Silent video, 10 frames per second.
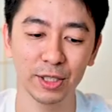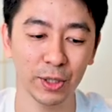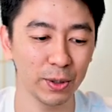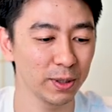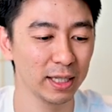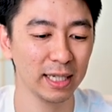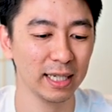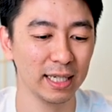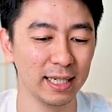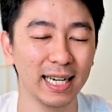So
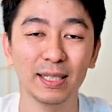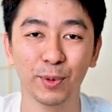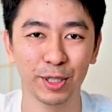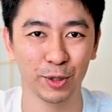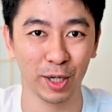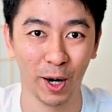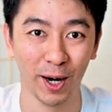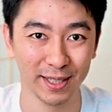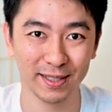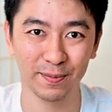let's bring it to the
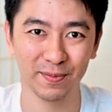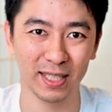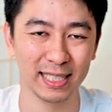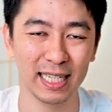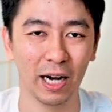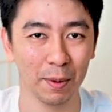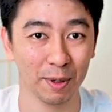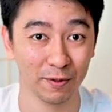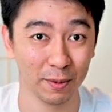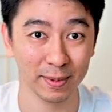court, see how it
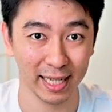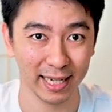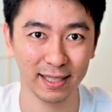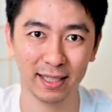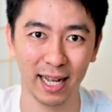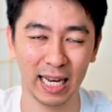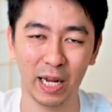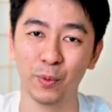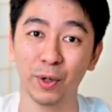performs there, and then